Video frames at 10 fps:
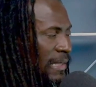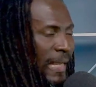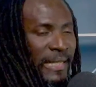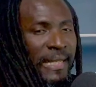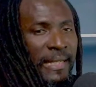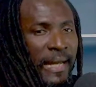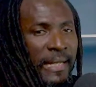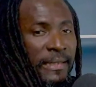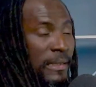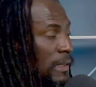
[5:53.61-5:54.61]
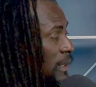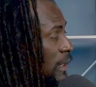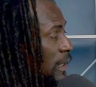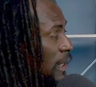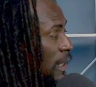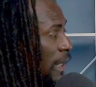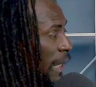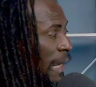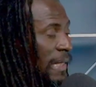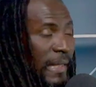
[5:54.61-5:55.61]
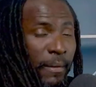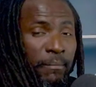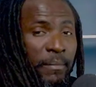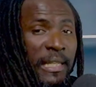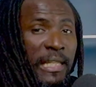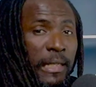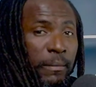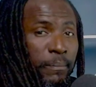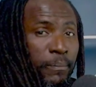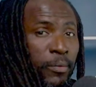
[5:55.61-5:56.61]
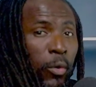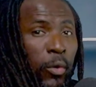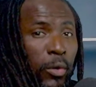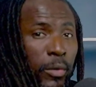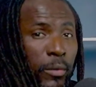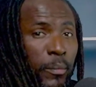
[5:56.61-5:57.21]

Getting an A10 Mini Pro